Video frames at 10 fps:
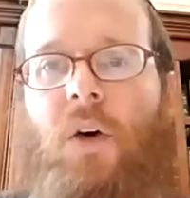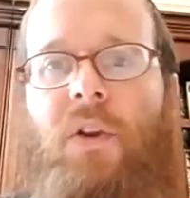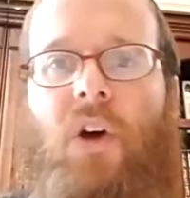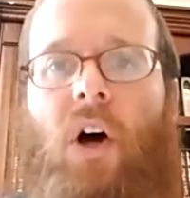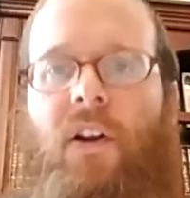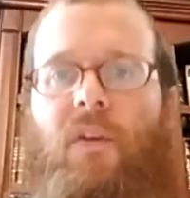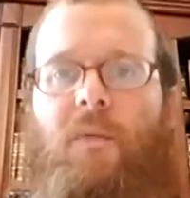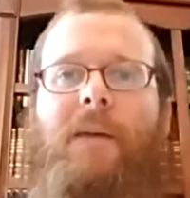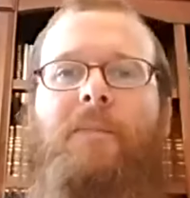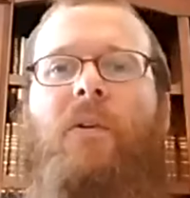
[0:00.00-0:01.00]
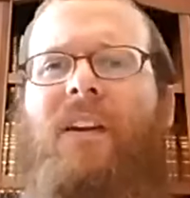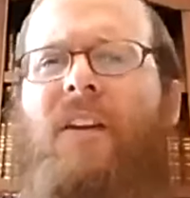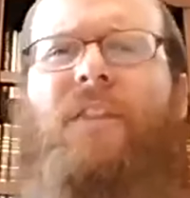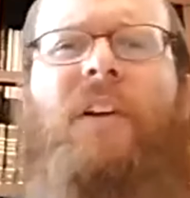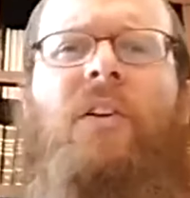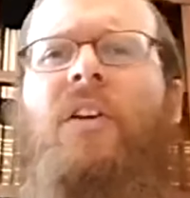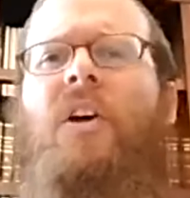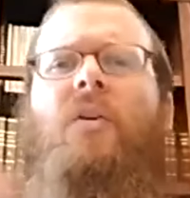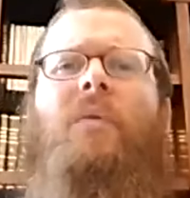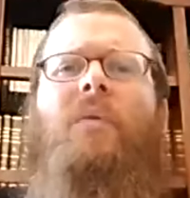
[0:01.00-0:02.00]
with all of the people in the field
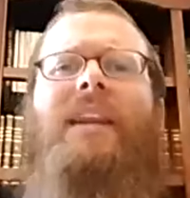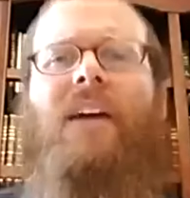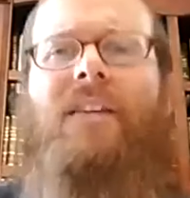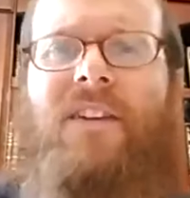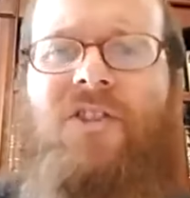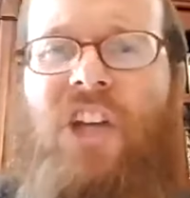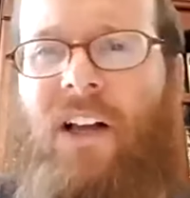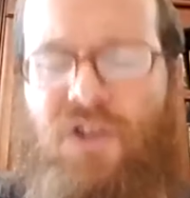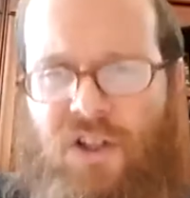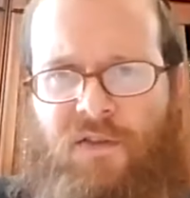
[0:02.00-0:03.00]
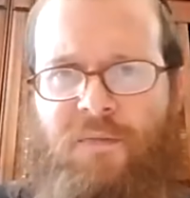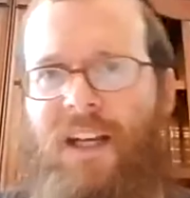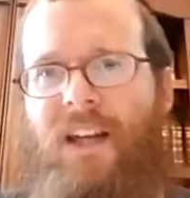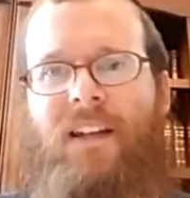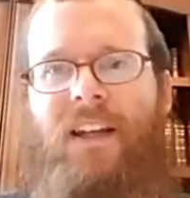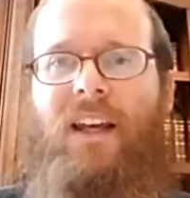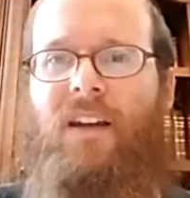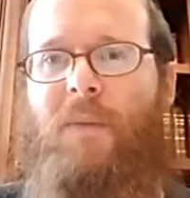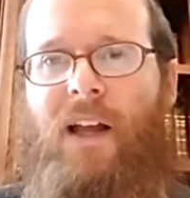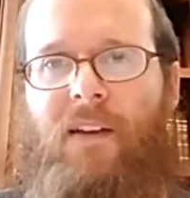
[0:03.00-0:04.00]
without the challenges of meeting the king in
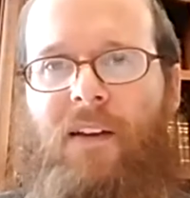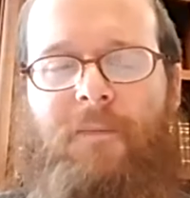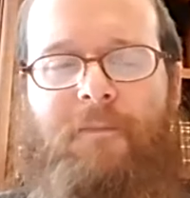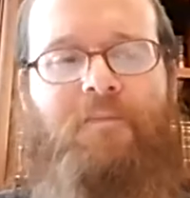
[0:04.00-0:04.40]
the palace.